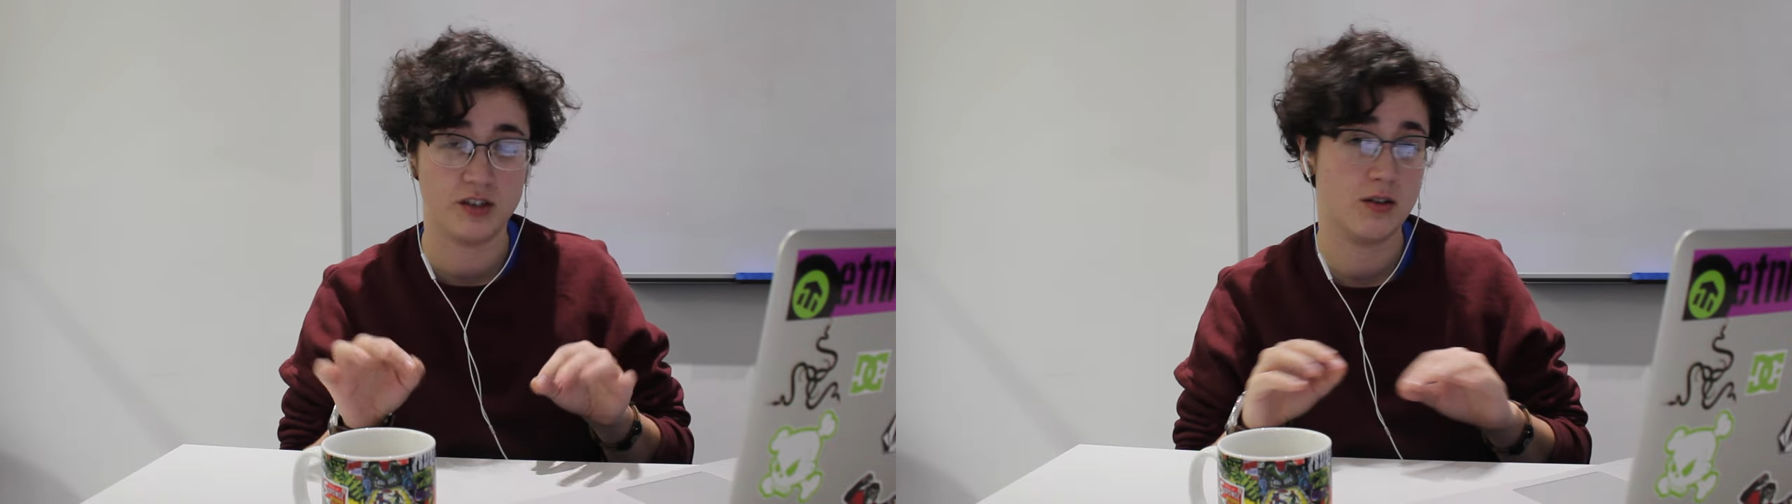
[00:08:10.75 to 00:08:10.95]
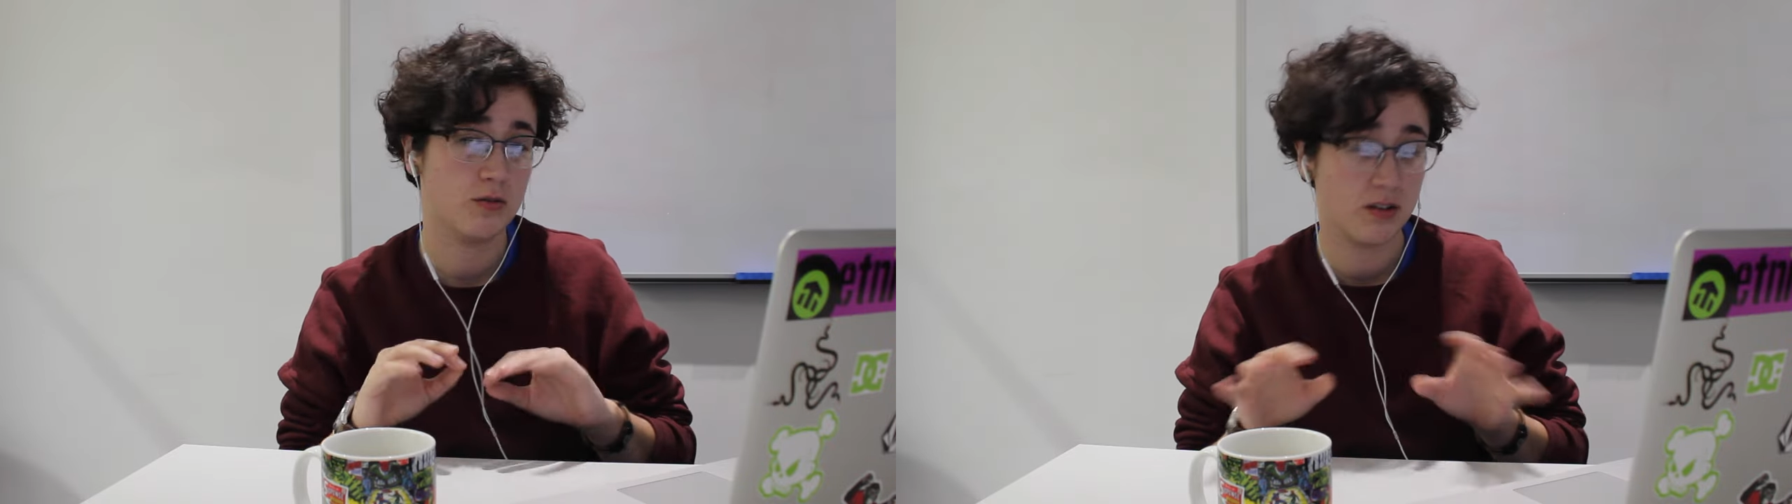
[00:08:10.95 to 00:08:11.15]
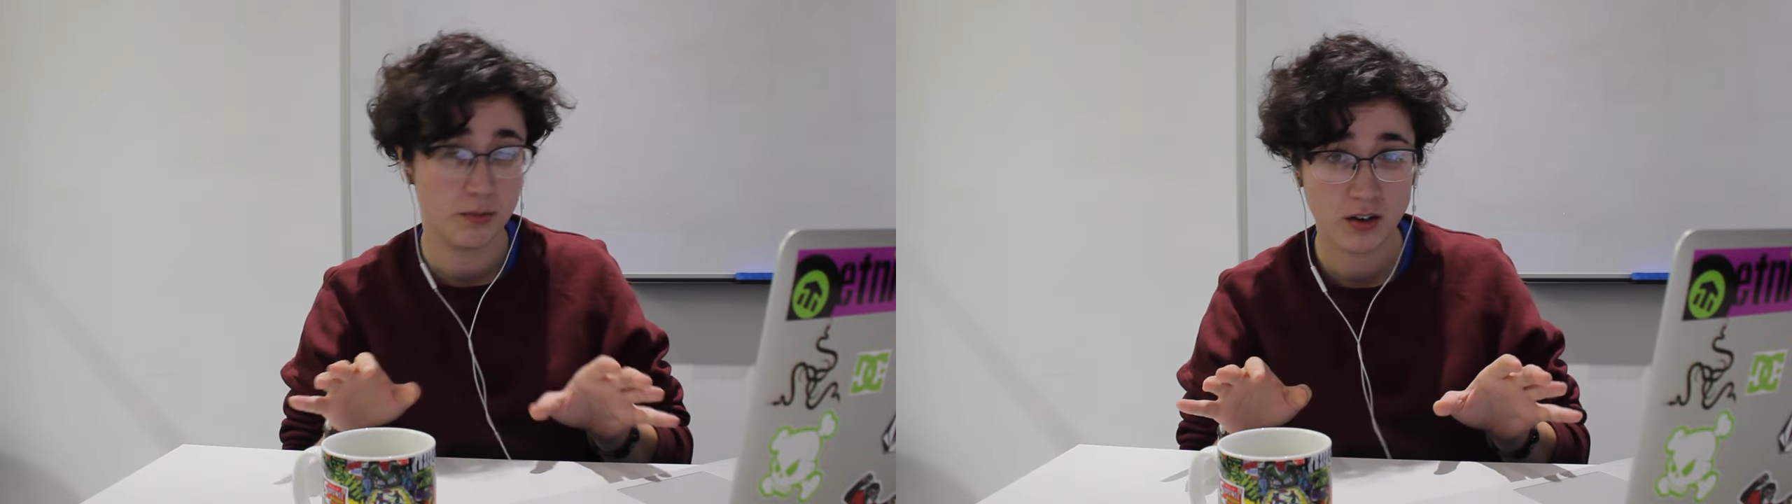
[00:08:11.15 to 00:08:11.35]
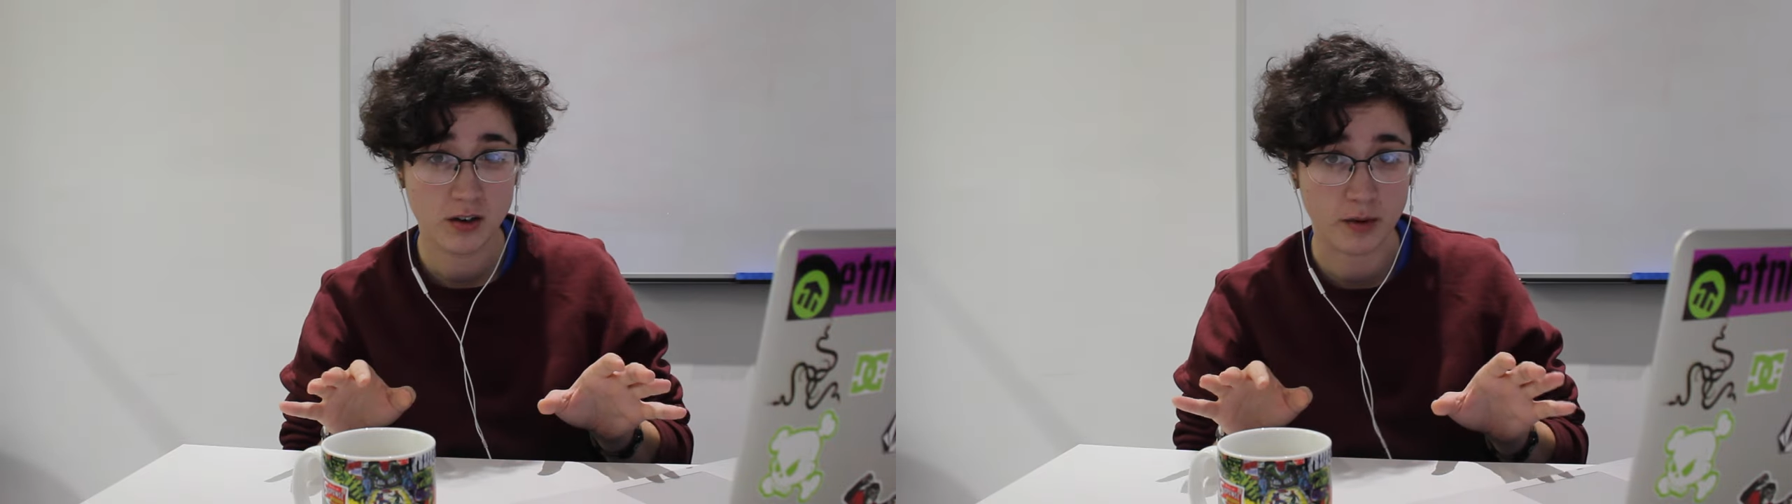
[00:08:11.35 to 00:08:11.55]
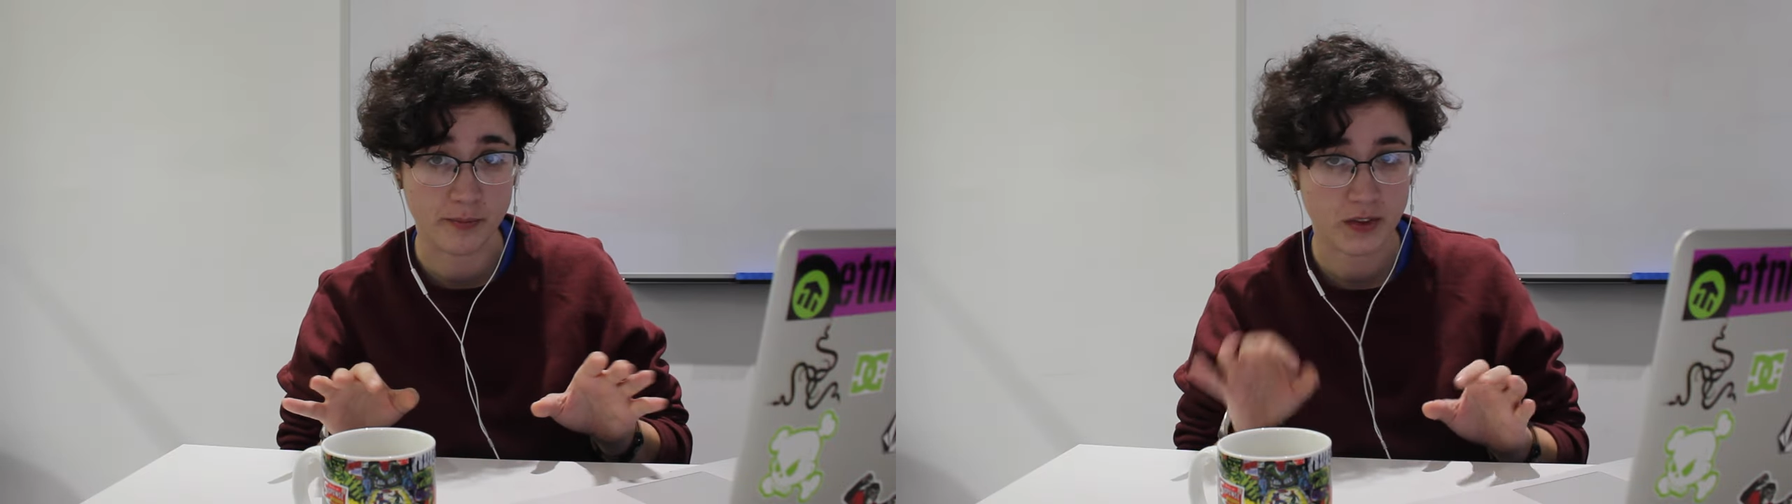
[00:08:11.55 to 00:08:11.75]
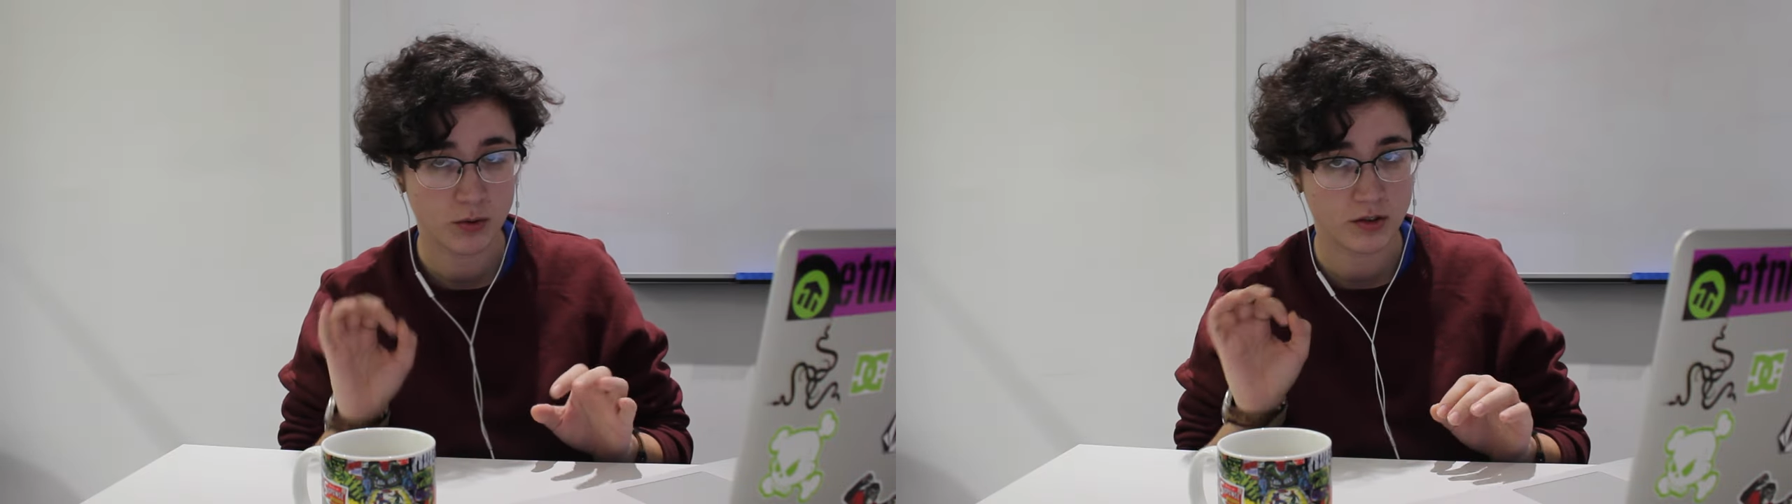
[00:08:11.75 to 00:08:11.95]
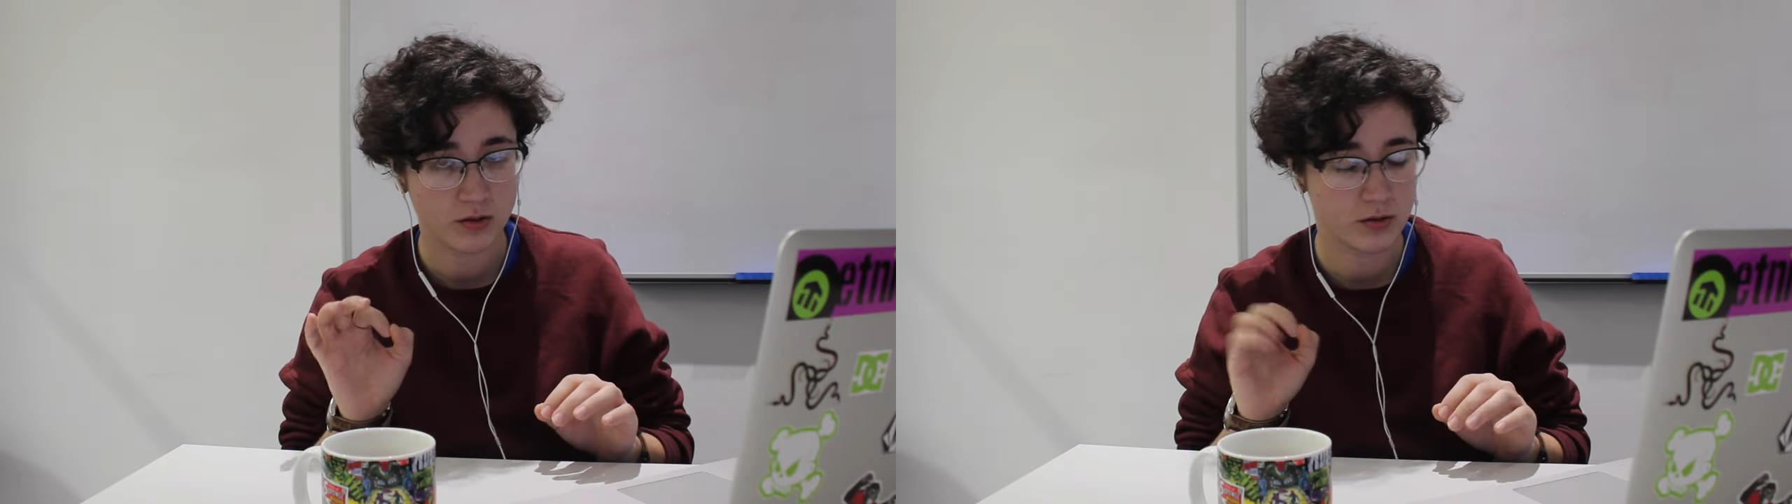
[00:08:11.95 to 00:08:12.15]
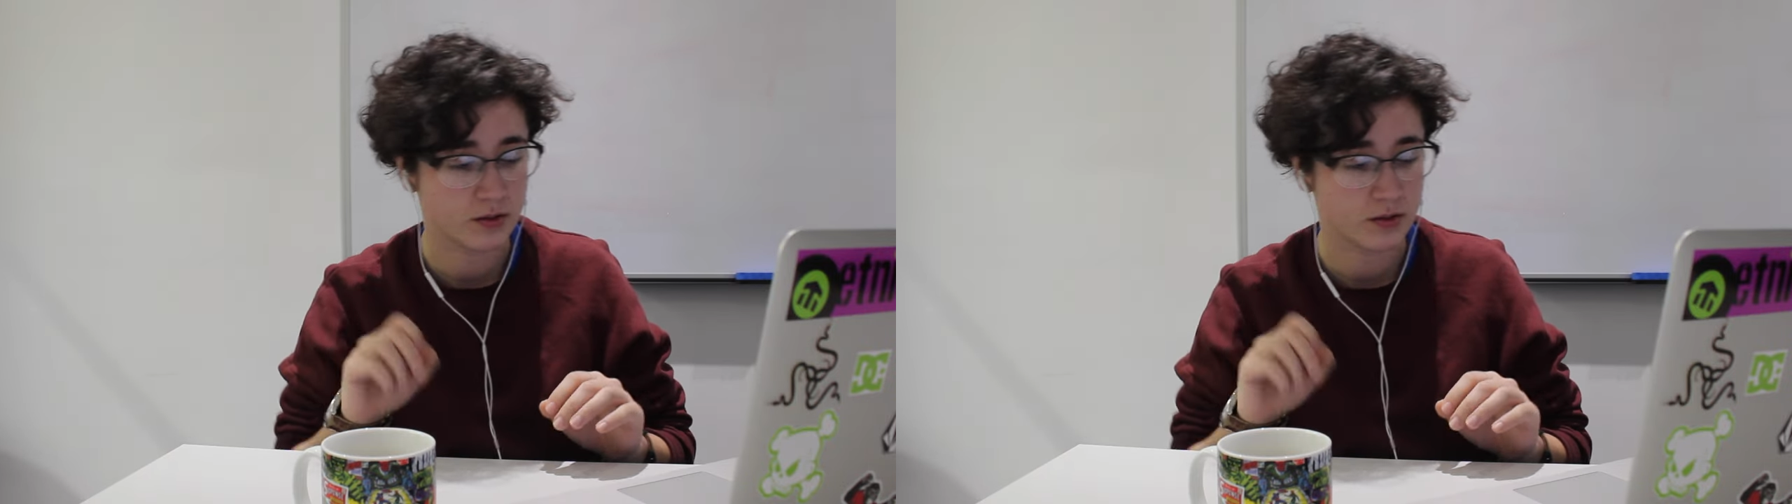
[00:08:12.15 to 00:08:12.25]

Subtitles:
because they all love Pokemon. Which is